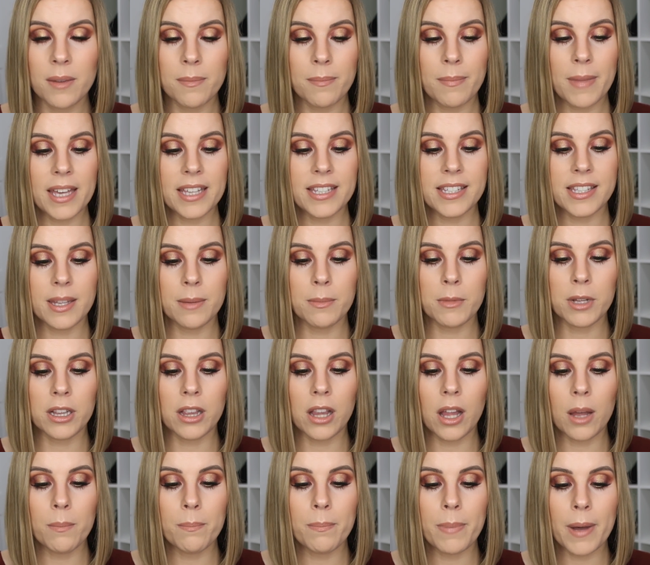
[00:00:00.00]
makes them
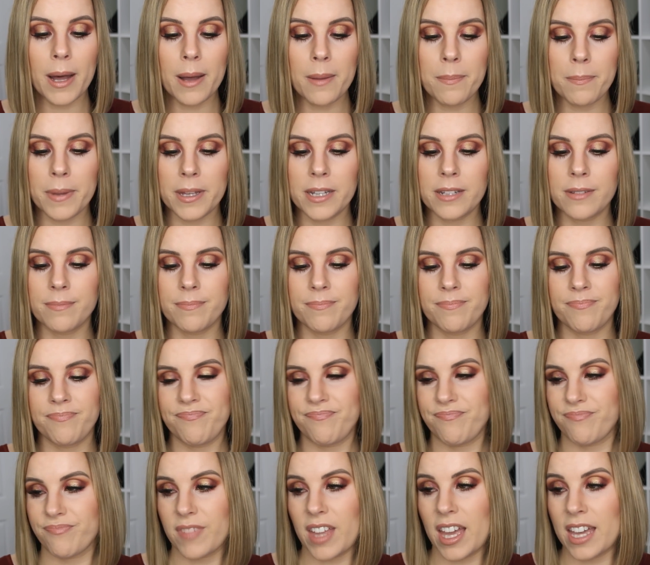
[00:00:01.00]
clump up and
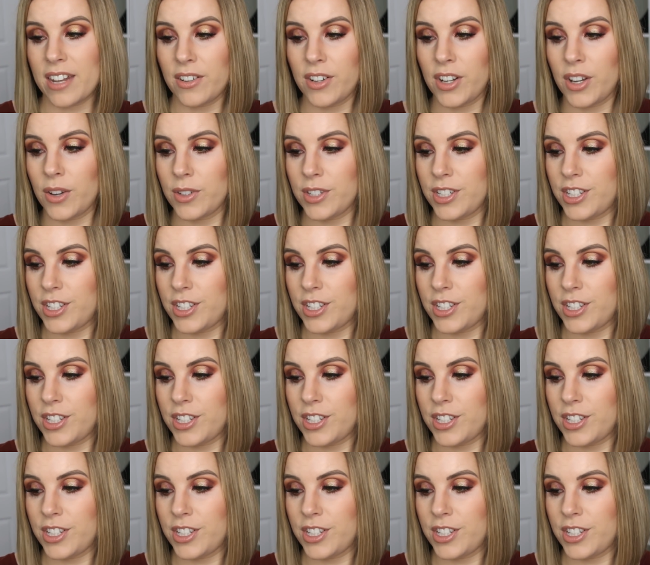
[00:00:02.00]
I don't know,